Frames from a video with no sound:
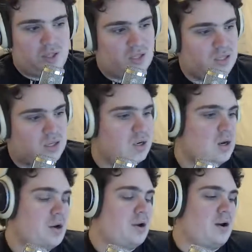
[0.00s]
and that's it.
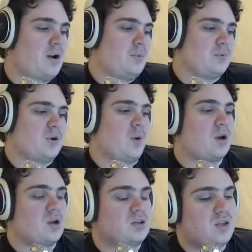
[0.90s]

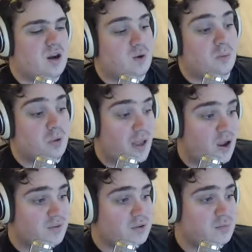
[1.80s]
Going on to the actual
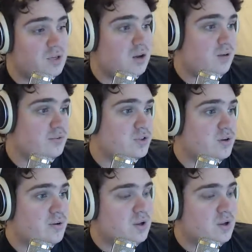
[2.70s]
playoffs themselves,